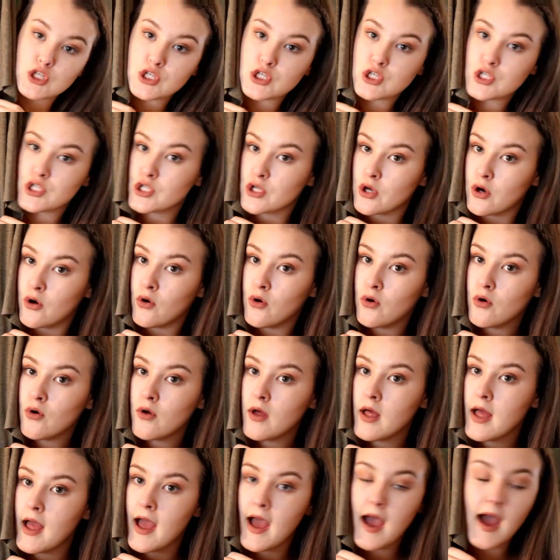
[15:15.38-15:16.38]

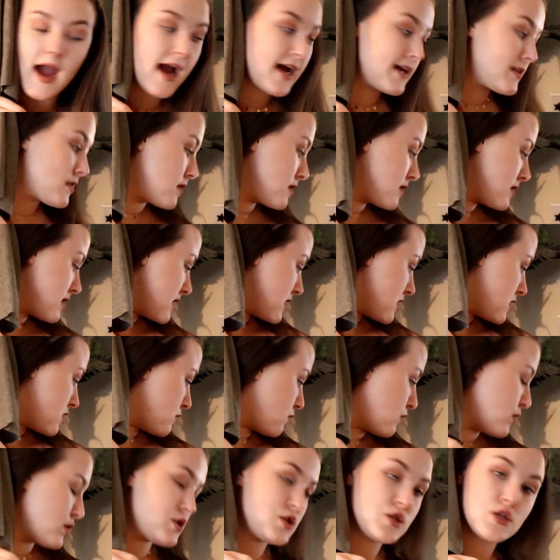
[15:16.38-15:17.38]
soul. I thought
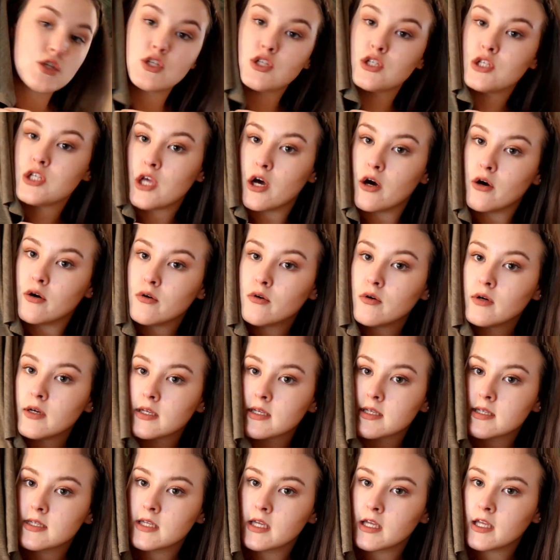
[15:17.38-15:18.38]
this was so
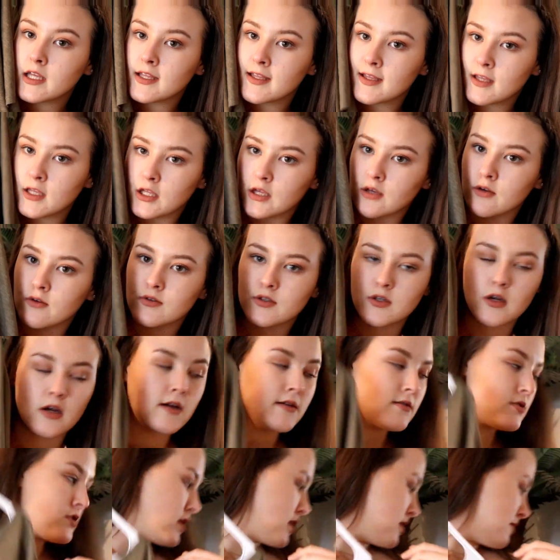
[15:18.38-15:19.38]
stinking cute.
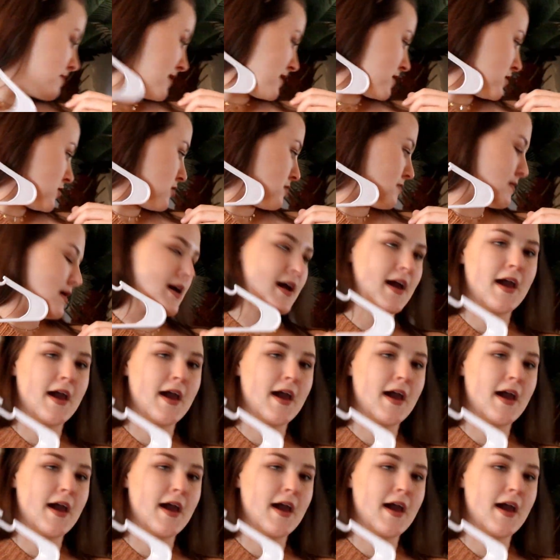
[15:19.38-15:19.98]
Sorry, I was trying to make sure my